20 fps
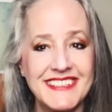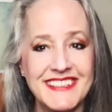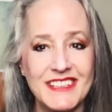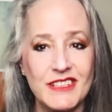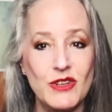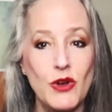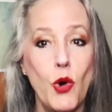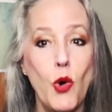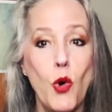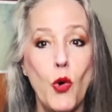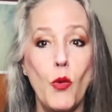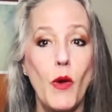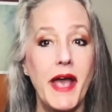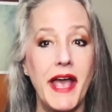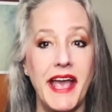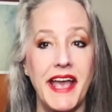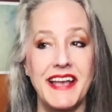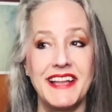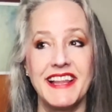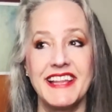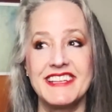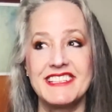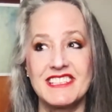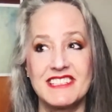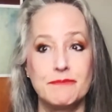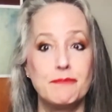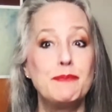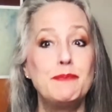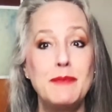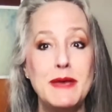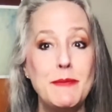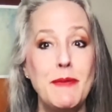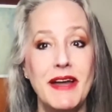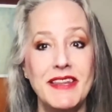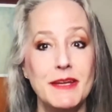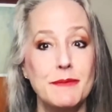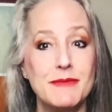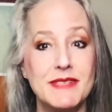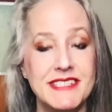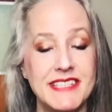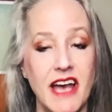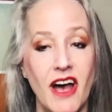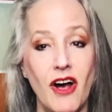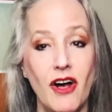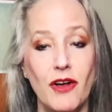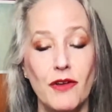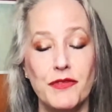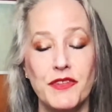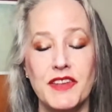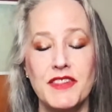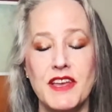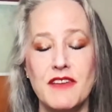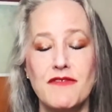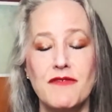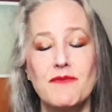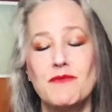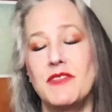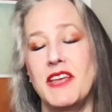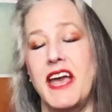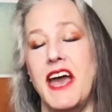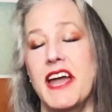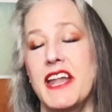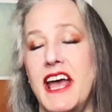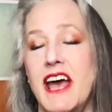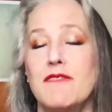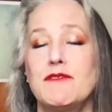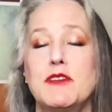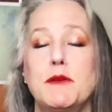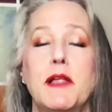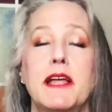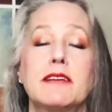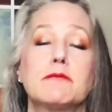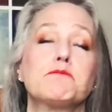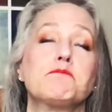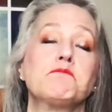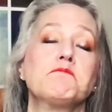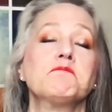go away, like be by themselves, and they kind of have to